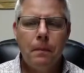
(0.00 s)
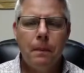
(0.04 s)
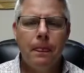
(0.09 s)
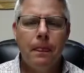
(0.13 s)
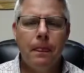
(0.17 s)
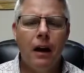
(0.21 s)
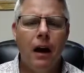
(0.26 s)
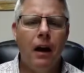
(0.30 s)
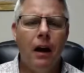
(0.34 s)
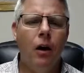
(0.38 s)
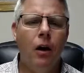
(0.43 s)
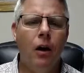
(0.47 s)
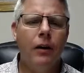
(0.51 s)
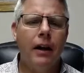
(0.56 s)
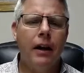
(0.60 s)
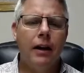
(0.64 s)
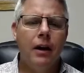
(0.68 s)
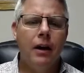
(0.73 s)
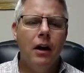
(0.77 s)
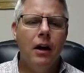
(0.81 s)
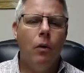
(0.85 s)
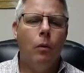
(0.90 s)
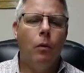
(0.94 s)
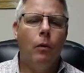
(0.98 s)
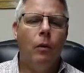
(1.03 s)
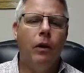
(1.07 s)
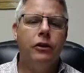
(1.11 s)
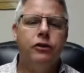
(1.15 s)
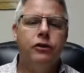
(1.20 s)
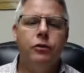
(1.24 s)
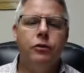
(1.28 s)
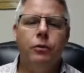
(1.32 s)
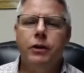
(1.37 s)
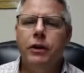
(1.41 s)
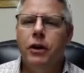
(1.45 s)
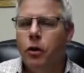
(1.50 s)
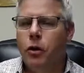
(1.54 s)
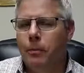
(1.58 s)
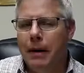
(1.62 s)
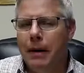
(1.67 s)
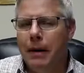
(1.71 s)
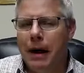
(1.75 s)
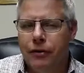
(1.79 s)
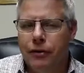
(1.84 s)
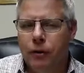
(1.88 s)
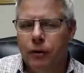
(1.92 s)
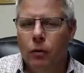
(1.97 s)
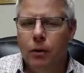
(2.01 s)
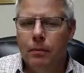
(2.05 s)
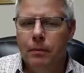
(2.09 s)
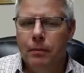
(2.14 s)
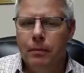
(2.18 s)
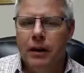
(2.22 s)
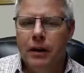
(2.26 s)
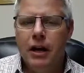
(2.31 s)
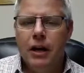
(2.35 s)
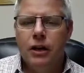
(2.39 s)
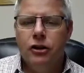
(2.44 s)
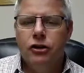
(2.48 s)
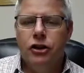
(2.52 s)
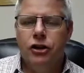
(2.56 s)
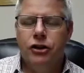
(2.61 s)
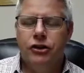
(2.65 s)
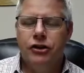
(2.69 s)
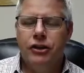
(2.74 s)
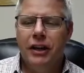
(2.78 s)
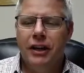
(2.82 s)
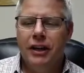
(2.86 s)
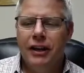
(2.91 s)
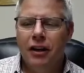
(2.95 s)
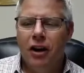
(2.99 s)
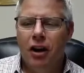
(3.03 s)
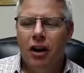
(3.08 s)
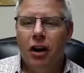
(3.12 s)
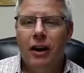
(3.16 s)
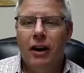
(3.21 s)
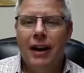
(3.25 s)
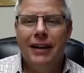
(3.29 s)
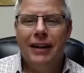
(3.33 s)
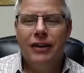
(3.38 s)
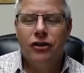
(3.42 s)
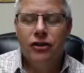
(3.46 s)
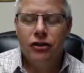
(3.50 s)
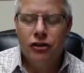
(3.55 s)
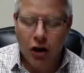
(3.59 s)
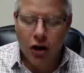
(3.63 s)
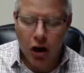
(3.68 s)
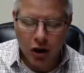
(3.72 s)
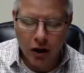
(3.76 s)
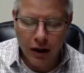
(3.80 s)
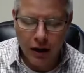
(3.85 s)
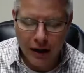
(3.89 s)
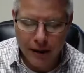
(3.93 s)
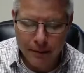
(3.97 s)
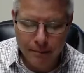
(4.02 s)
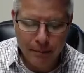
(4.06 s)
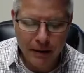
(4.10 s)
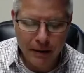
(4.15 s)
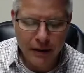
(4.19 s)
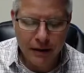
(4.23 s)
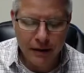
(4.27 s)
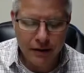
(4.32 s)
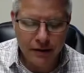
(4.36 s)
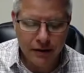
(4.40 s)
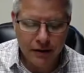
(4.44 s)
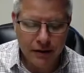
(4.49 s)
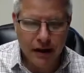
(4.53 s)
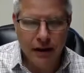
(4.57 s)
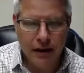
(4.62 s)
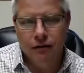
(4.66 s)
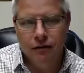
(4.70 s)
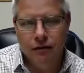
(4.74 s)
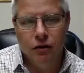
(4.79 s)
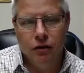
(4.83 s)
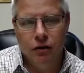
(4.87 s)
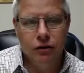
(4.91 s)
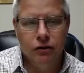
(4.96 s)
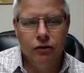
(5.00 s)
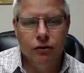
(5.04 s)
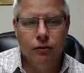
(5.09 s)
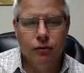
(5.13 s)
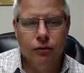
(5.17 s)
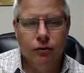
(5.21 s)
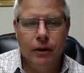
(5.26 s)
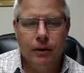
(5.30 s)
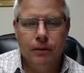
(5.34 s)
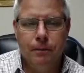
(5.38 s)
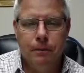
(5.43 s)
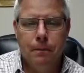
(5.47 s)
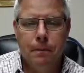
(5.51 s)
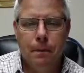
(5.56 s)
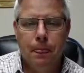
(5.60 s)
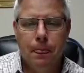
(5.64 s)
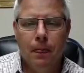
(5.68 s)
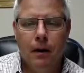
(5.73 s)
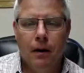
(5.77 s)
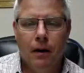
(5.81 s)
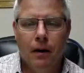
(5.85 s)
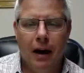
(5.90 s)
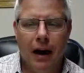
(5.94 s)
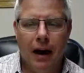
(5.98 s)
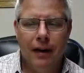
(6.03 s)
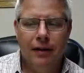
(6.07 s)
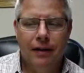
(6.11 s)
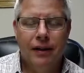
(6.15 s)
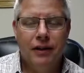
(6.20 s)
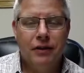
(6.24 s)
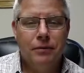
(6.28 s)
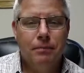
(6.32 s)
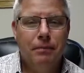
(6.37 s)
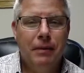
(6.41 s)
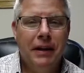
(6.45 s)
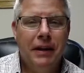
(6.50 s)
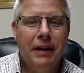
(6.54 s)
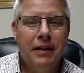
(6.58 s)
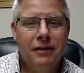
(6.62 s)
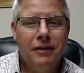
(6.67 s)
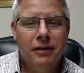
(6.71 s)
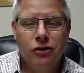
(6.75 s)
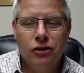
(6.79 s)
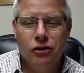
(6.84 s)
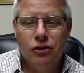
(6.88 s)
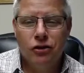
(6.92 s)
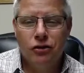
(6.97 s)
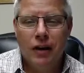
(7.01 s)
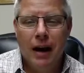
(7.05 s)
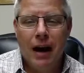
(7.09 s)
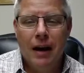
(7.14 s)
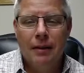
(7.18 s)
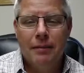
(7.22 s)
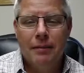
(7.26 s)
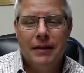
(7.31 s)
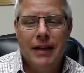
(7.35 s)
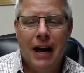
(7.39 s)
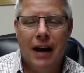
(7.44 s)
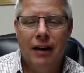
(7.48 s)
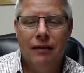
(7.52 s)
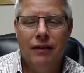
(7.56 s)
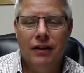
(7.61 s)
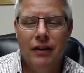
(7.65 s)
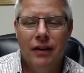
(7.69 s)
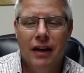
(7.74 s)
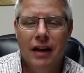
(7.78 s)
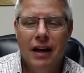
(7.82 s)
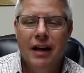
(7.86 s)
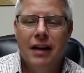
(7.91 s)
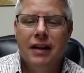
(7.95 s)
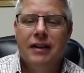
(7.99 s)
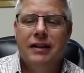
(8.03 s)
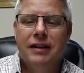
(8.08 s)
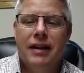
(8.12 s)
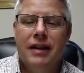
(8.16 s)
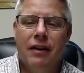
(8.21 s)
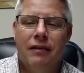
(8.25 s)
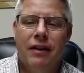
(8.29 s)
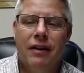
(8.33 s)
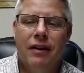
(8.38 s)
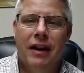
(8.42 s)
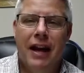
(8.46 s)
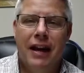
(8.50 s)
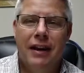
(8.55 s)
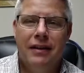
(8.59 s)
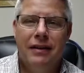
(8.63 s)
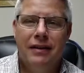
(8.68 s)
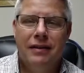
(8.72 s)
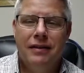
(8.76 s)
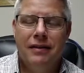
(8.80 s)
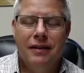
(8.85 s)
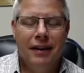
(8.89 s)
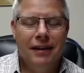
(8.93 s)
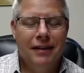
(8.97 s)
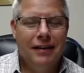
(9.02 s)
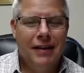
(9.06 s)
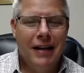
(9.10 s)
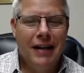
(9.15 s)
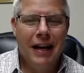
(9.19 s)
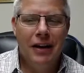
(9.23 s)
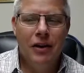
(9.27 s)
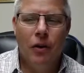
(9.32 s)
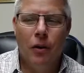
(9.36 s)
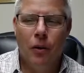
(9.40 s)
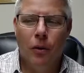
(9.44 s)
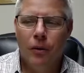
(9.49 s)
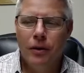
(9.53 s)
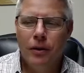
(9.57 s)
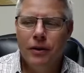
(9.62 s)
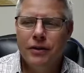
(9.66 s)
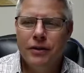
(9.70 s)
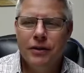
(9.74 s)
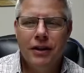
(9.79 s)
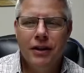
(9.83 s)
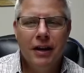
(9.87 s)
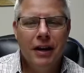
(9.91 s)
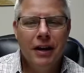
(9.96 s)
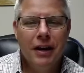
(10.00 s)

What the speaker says: Okay, what else do we know about the woman? She's sitting on a scarlet beast in verse 3. And this beast is described as having 7 heads and 10 horns.